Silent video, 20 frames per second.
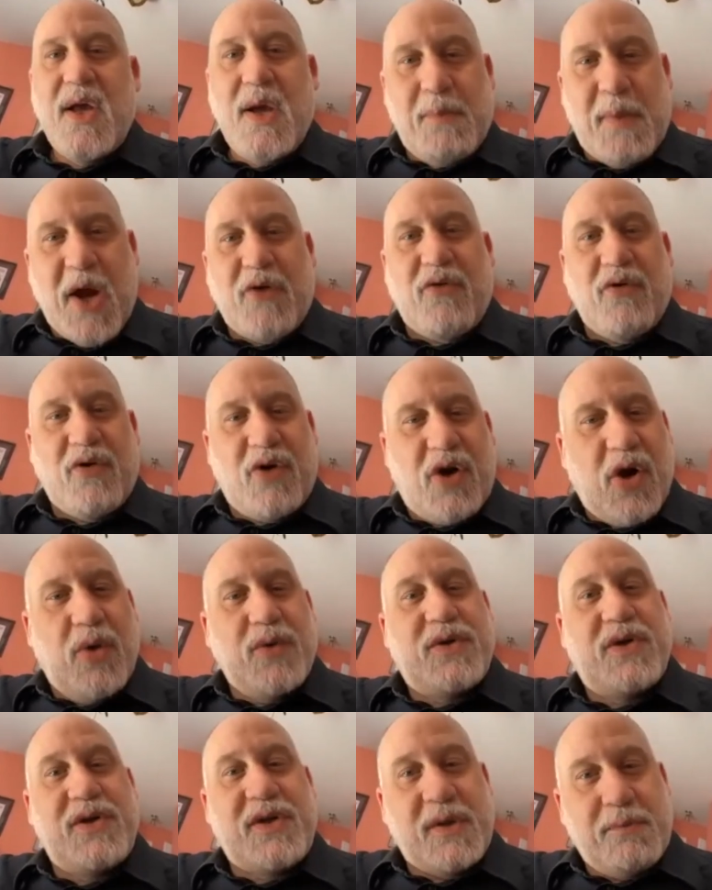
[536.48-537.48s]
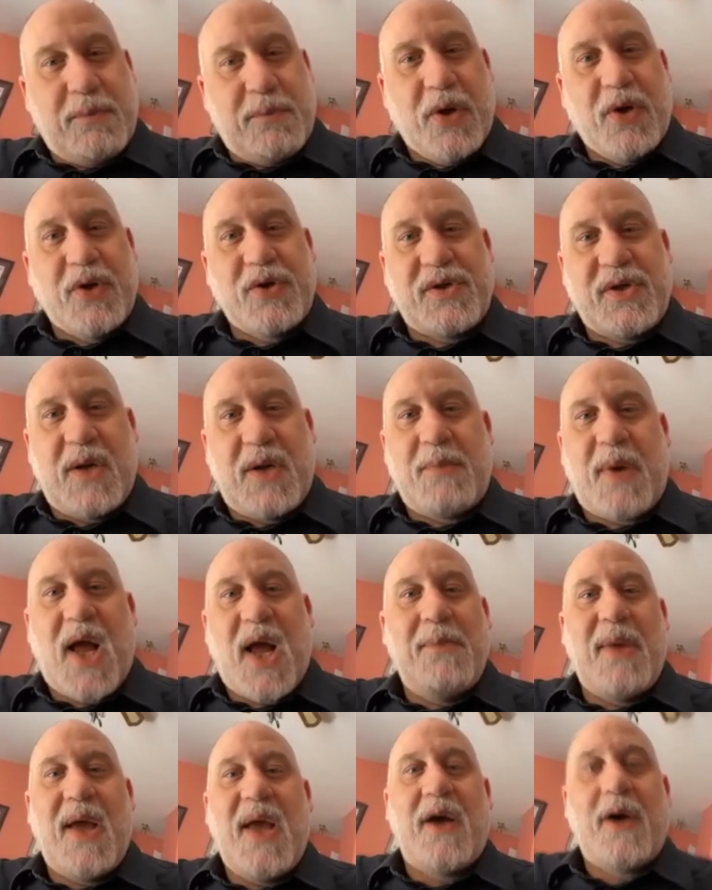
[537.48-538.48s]
microdoses in person and by
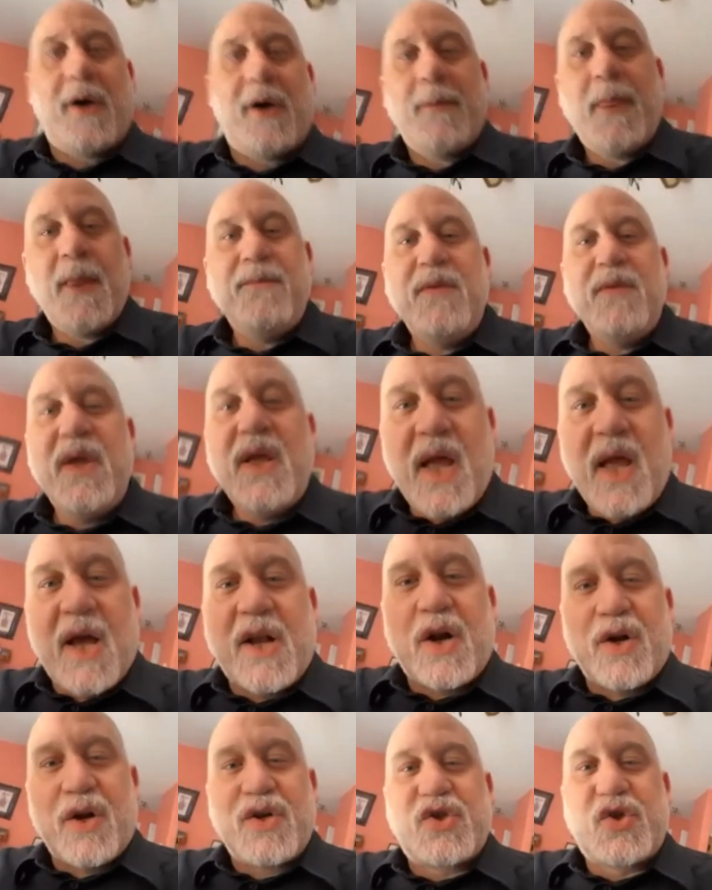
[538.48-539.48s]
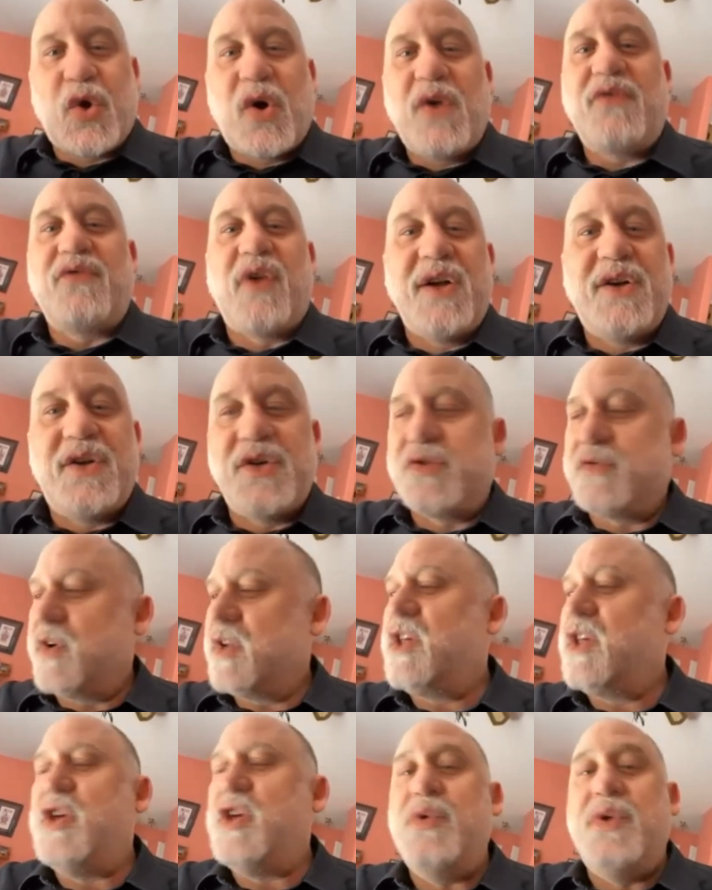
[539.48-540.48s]
mail. And our storefront is
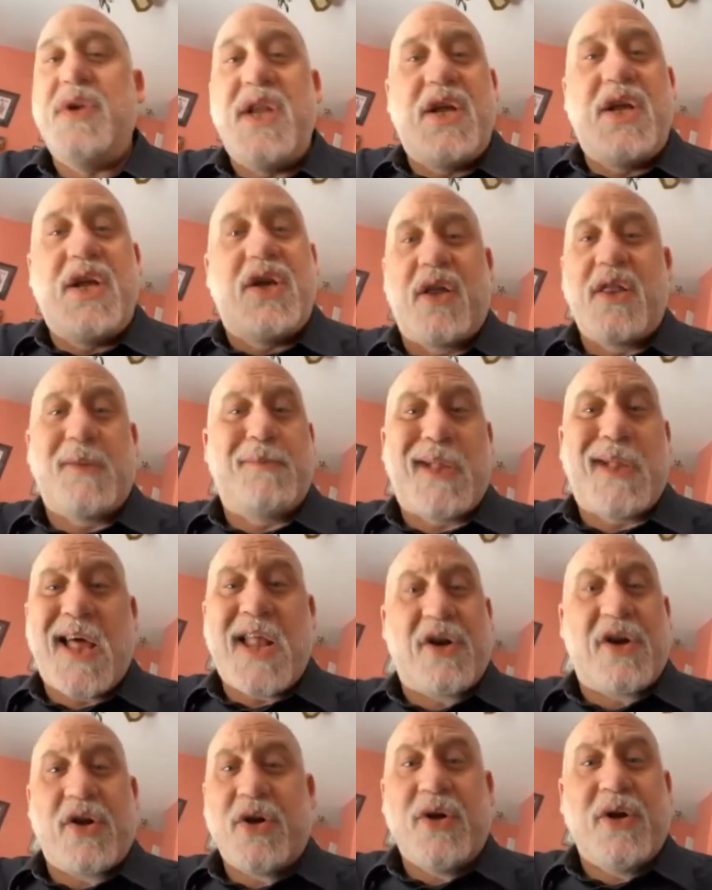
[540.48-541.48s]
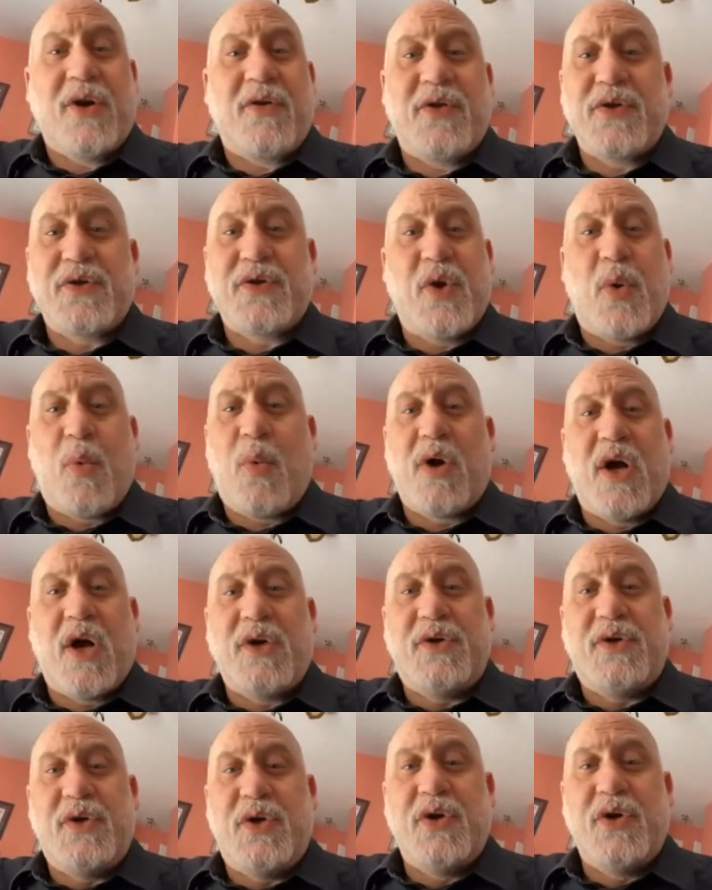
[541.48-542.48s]
really unique on the planet Earth. There's nowhere
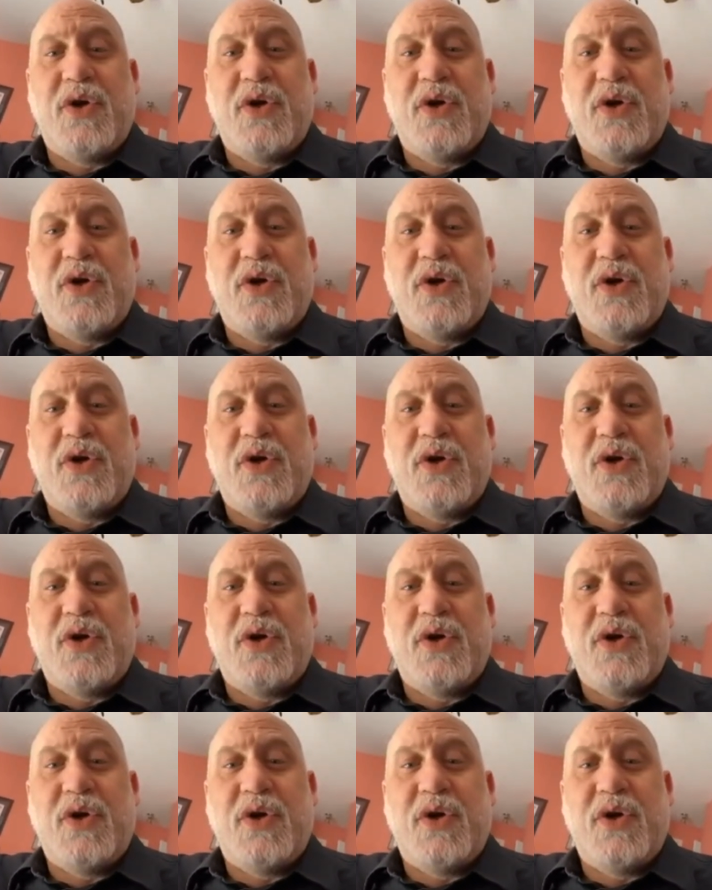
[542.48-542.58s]
else you can